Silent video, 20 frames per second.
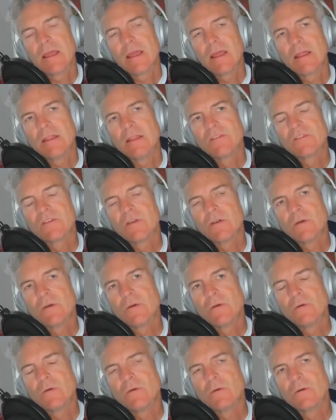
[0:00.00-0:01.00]
And
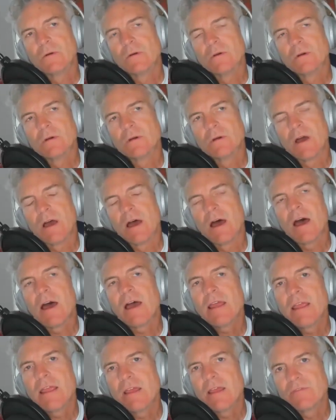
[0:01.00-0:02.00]
so
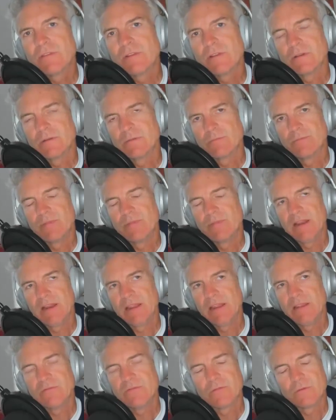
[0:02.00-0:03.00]
I have to
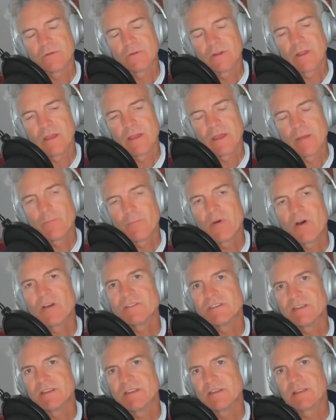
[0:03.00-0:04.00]
believe, or I
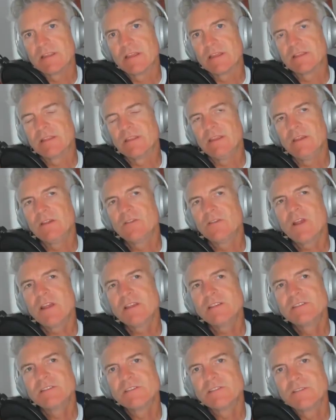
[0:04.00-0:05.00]
posit, that the
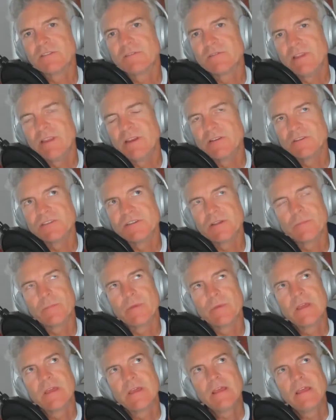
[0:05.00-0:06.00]
crisis of leadership
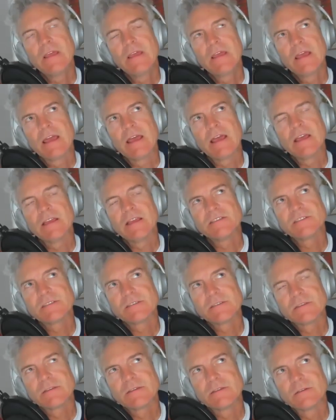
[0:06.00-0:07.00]
has